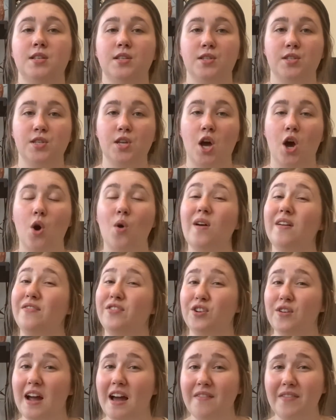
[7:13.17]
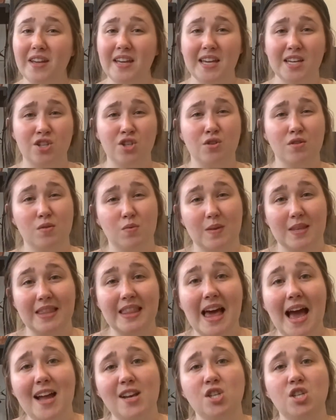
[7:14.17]
So if you're having issues with
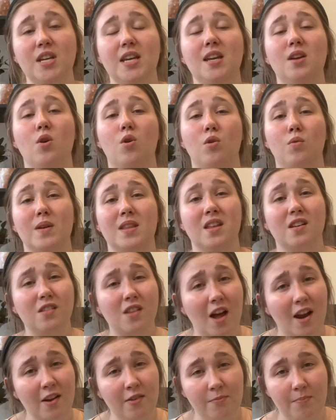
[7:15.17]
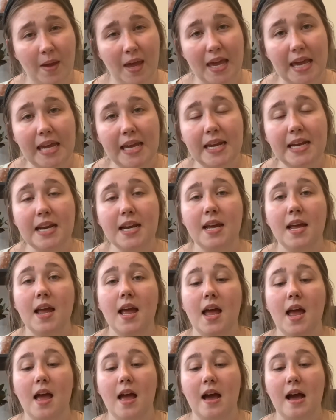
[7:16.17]
latching or with a lot of pain,
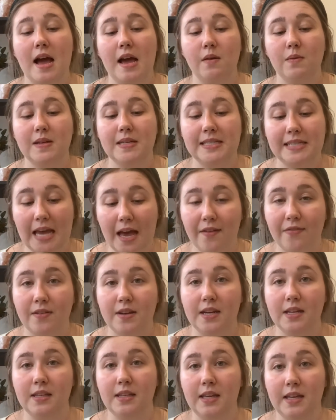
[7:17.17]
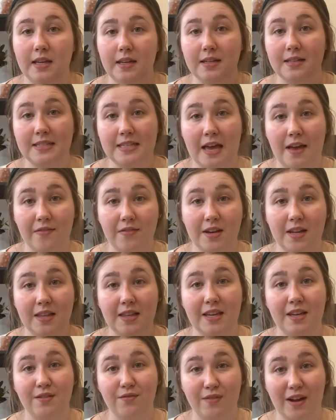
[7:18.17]
I would definitely
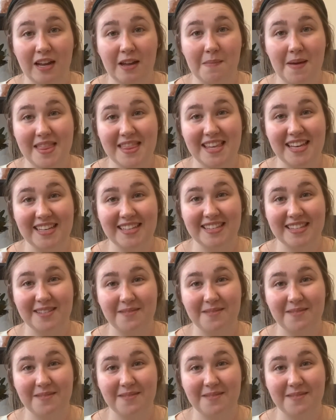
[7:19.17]
recommend these.